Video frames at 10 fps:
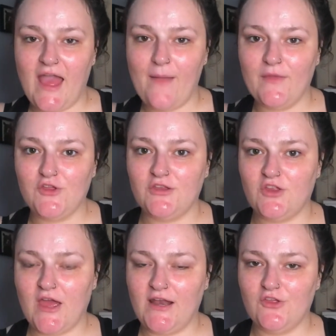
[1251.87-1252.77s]
um, and just to
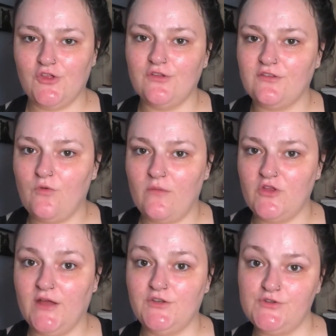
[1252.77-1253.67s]
try and introduce what I'm
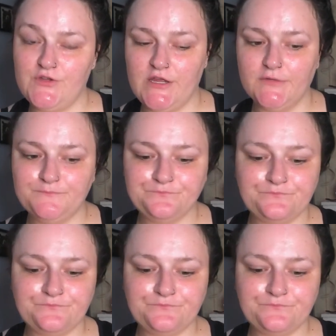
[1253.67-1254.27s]
trying to do here.